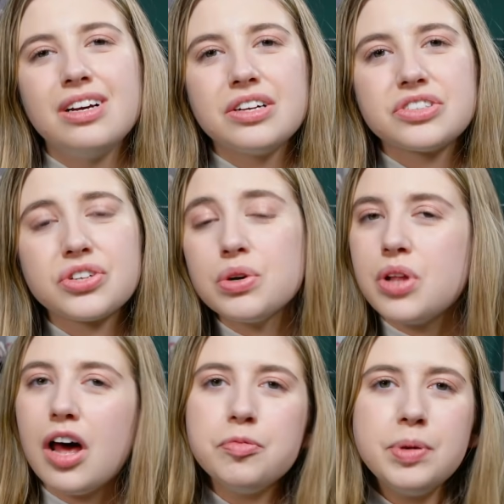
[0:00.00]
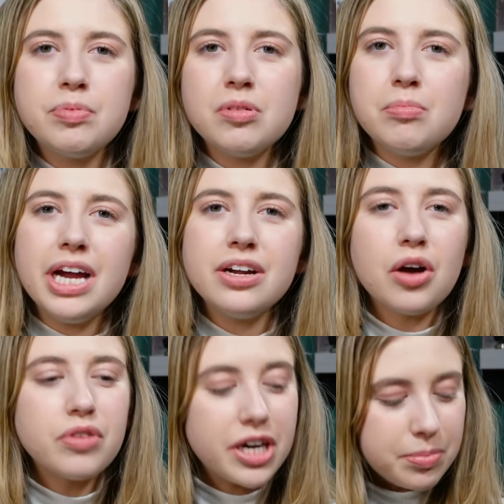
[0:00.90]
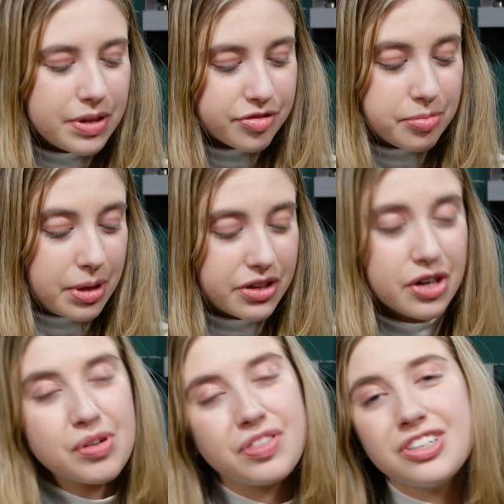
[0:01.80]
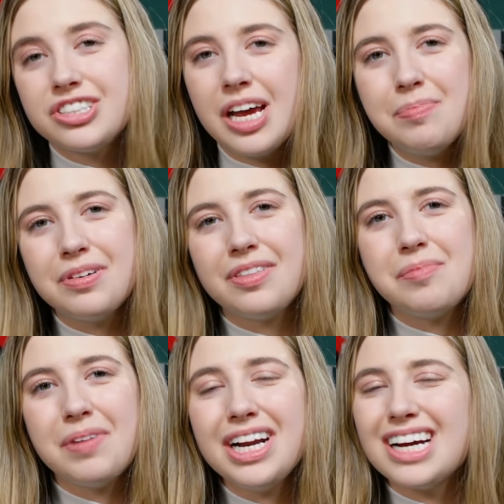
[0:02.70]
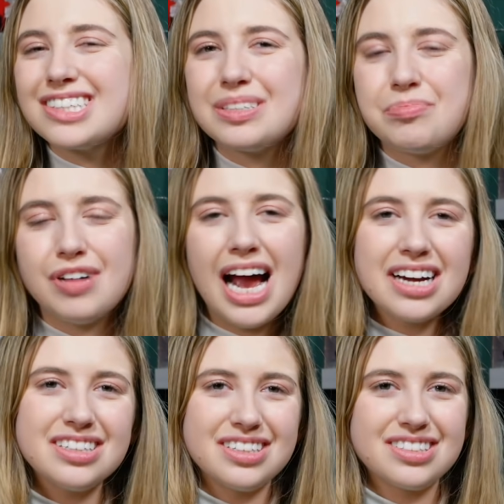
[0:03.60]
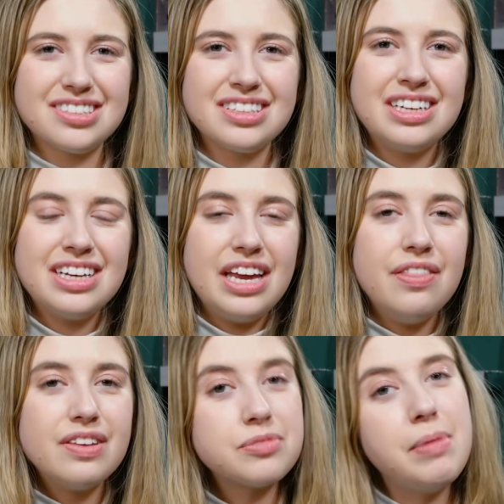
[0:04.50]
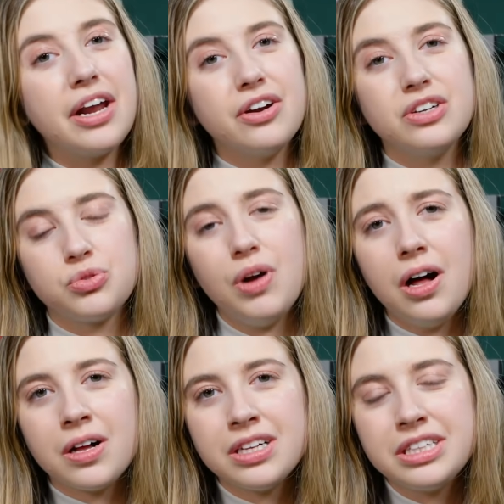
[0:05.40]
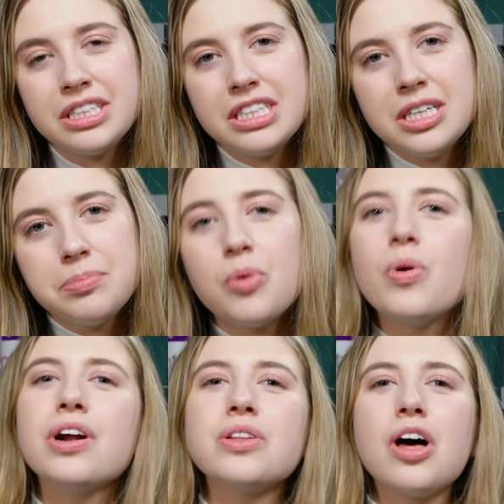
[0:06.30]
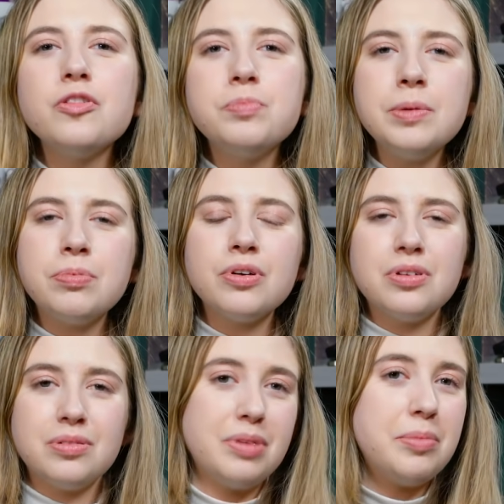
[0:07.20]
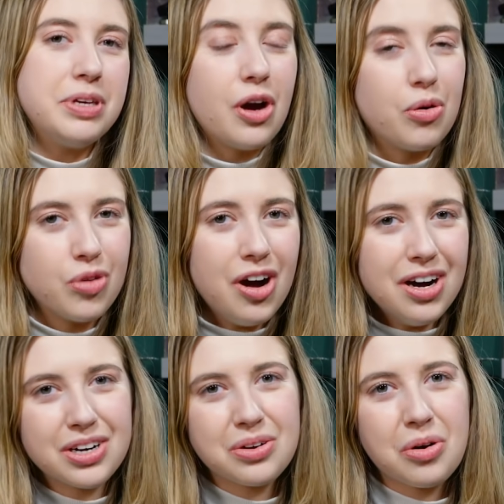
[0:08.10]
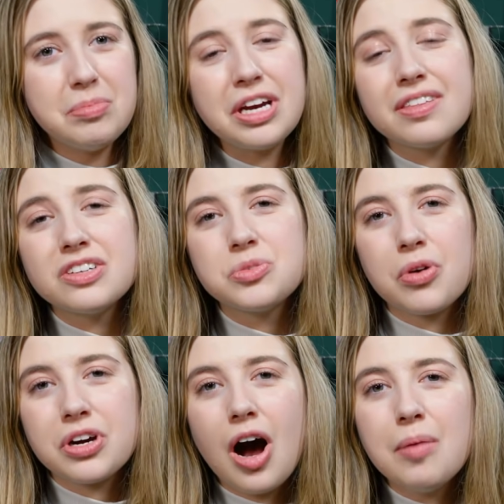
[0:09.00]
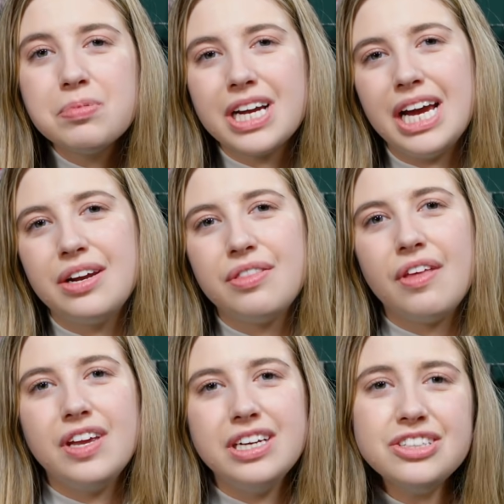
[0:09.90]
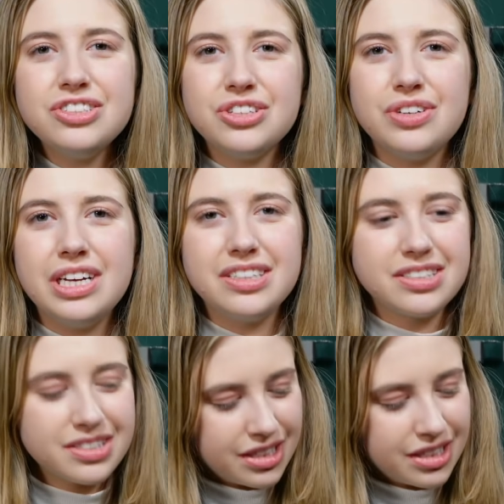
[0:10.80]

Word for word: So a lot of people might already be familiar with this shape and they might actually practice in this manner as well. But where a lot of people maybe go wrong or make things more complicated than they need to is